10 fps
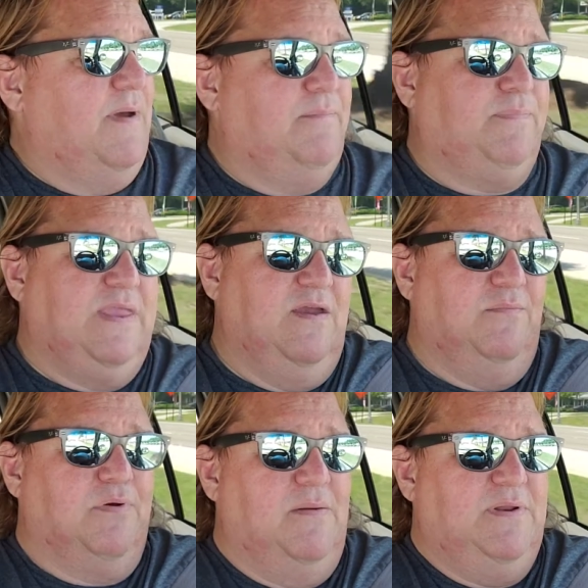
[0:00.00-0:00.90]
I
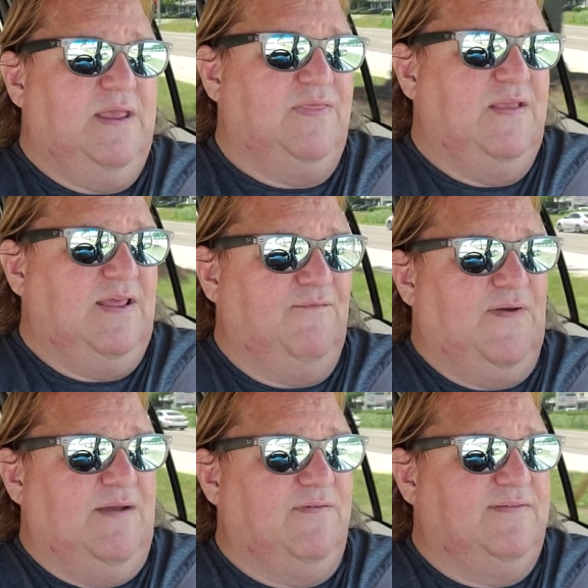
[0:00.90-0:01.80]
killed probably I think like
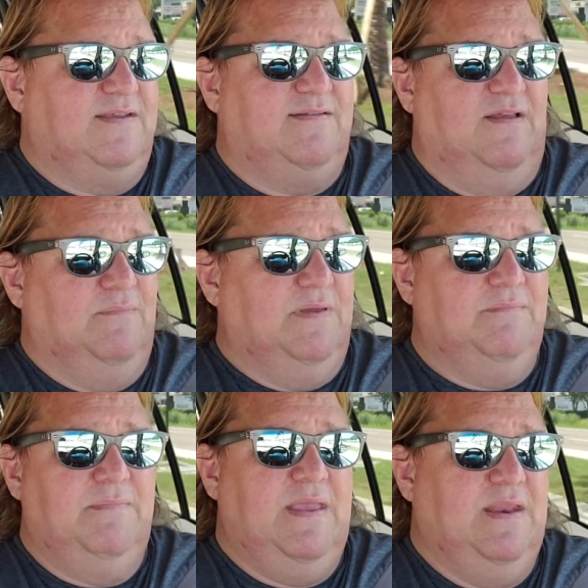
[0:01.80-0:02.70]
five or six of them,
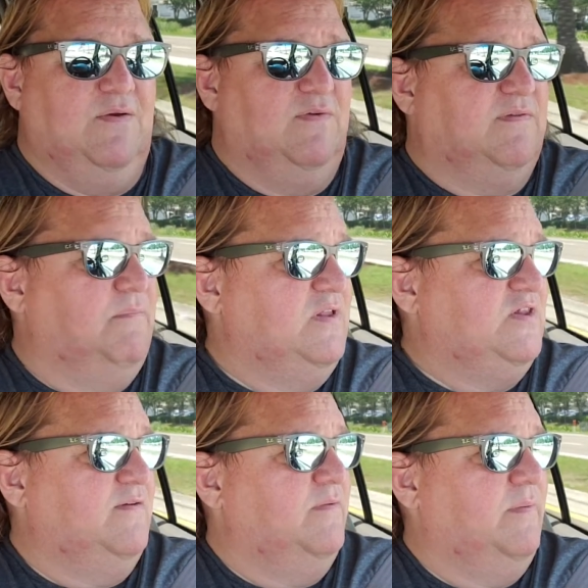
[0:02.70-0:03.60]
but man, there was a
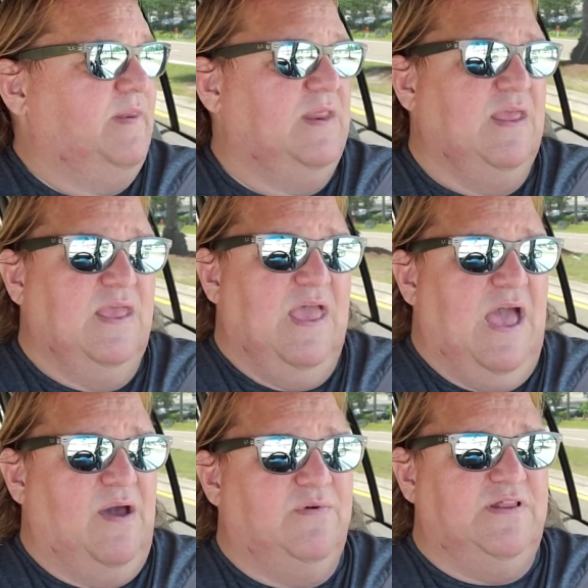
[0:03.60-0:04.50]
bunch of them. And,
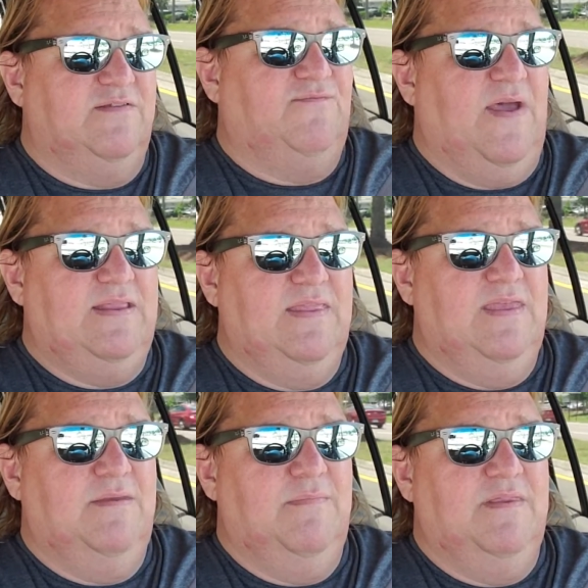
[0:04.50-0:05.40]
I was just fighting
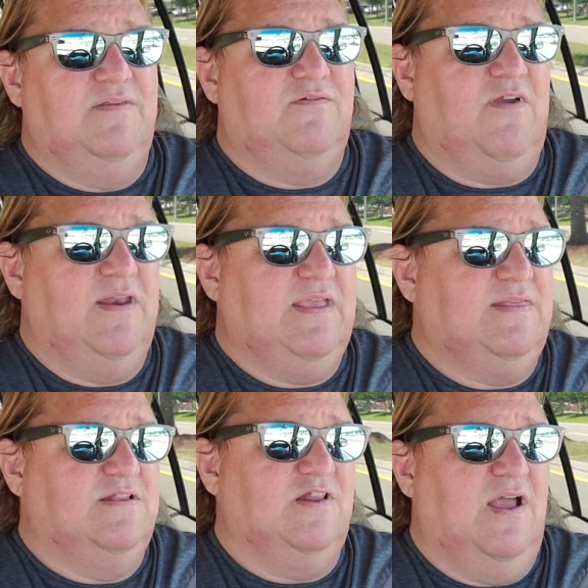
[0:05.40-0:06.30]
them and trying to
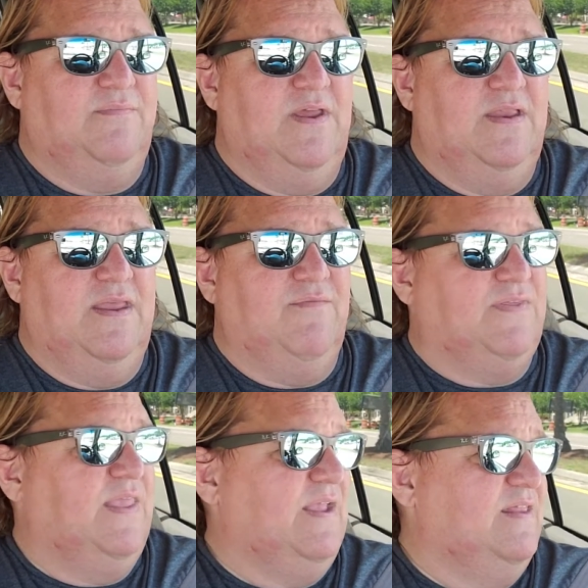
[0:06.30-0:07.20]
get the job done and
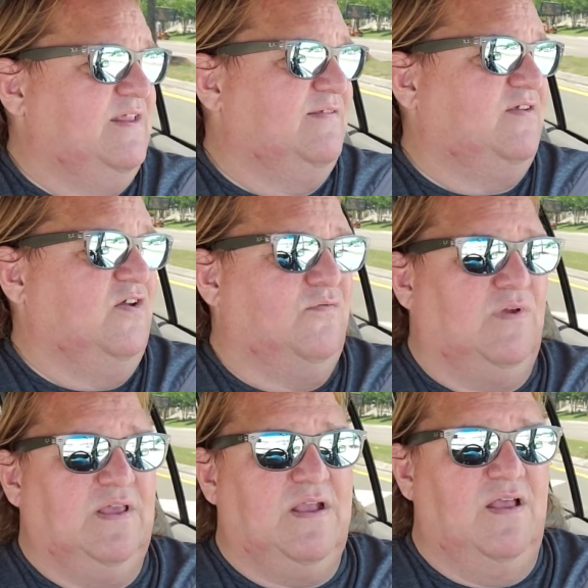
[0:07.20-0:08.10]
everything and just couldn't
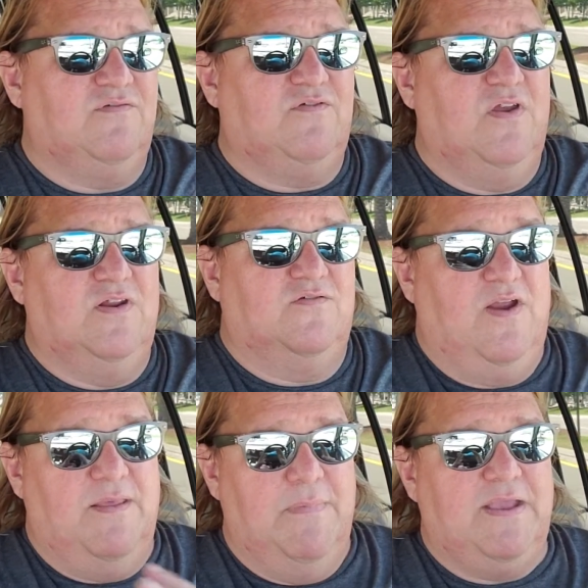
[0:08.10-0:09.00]
really concentrate on
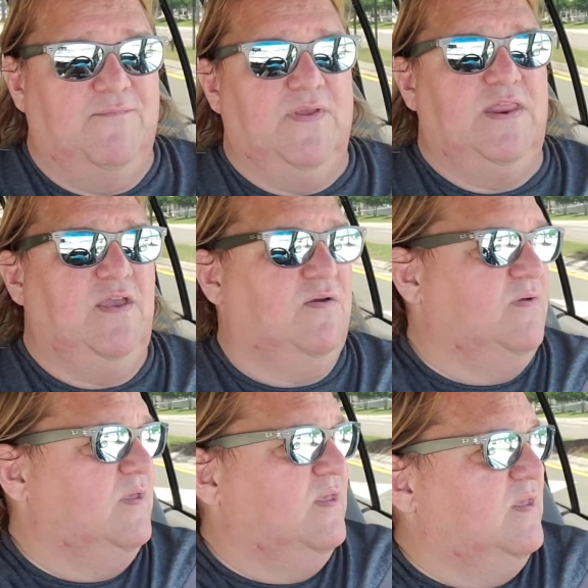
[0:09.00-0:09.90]
trying to make a video.
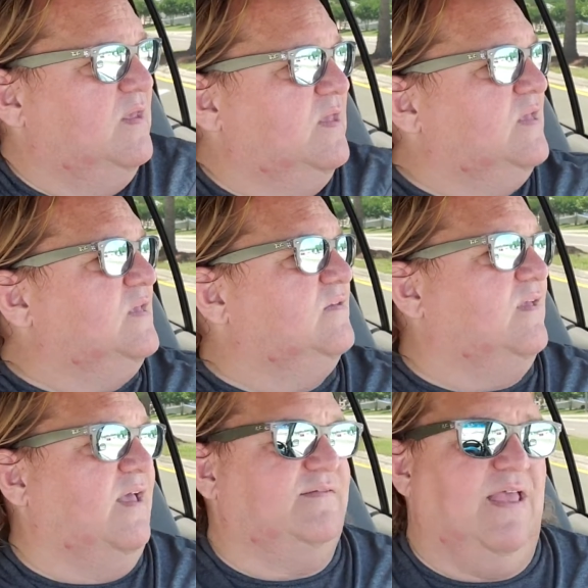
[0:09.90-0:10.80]

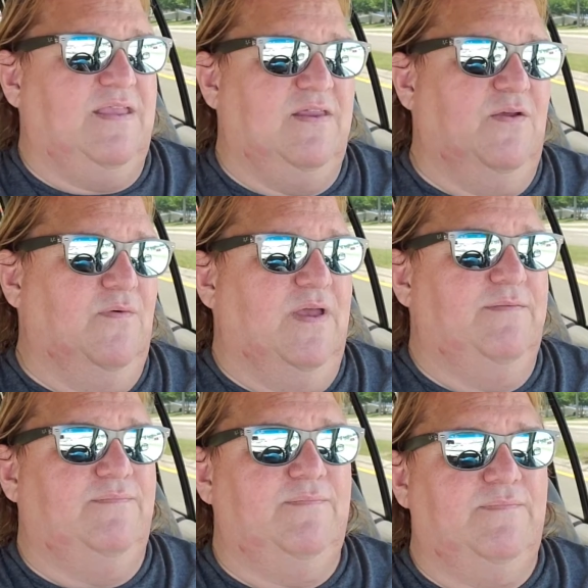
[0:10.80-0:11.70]
So I was like, you know what,
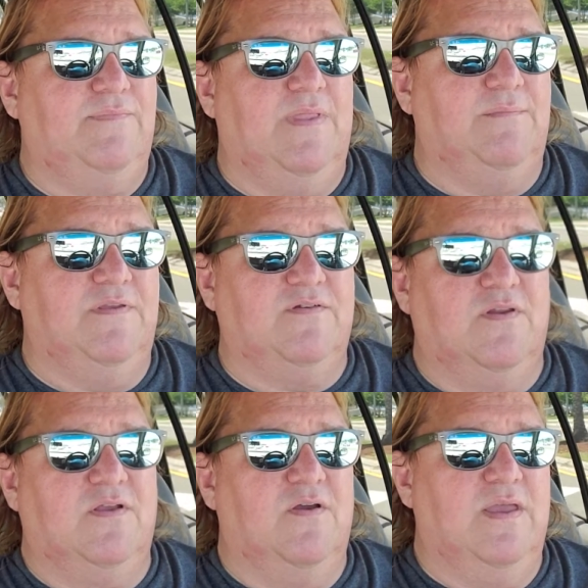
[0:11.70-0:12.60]
I'm just
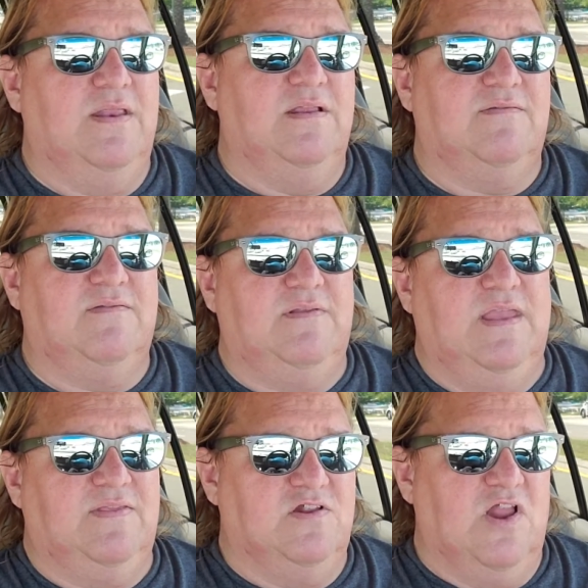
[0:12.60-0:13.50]
going to go ahead and just
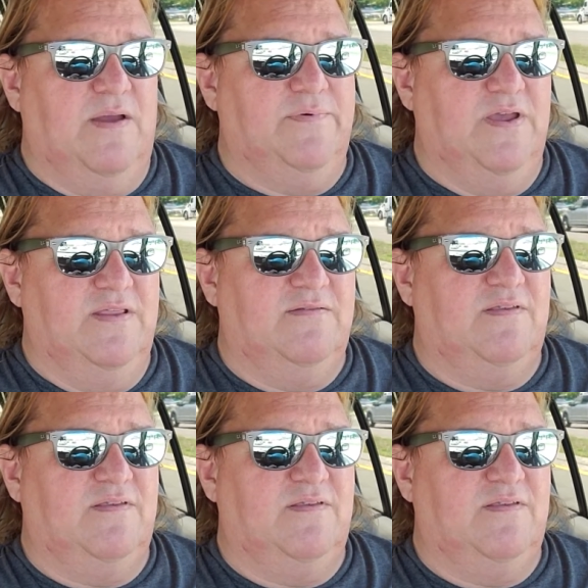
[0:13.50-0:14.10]
get the job done.